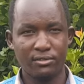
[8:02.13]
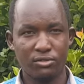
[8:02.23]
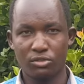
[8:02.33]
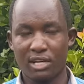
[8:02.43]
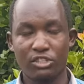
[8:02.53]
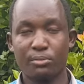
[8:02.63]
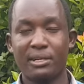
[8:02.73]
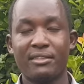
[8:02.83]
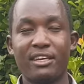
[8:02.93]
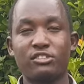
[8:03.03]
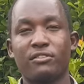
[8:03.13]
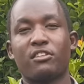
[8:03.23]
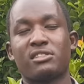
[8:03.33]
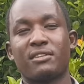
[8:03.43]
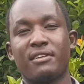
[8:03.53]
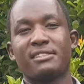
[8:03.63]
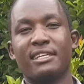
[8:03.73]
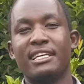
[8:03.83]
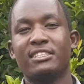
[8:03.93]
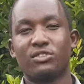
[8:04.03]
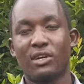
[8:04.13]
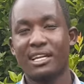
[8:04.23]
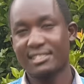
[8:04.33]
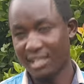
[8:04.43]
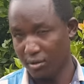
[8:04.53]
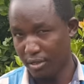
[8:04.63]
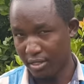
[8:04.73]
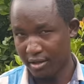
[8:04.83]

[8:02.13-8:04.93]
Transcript: to try to bring the issue of conservancy in Turkana South